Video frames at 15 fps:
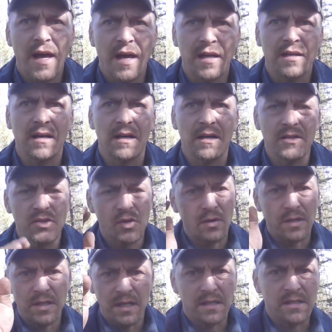And uh, so
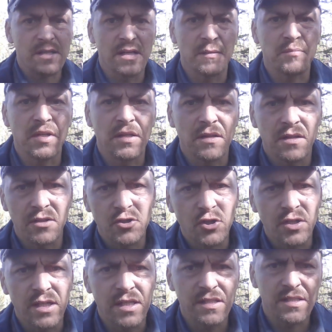it, it, slipped into the
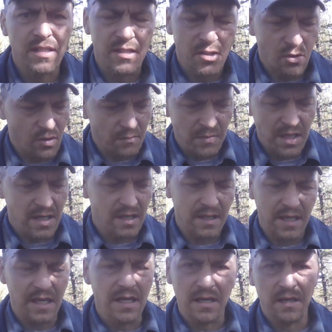trees. And so immediately,
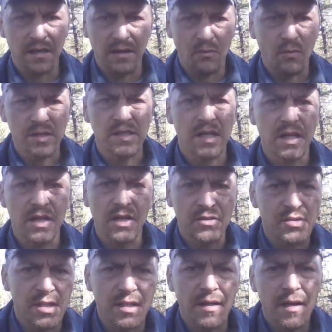he, once he
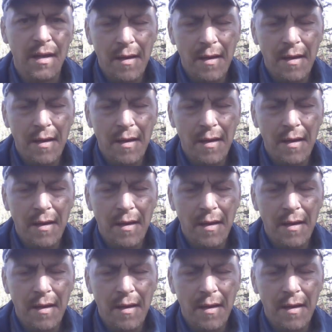clears it,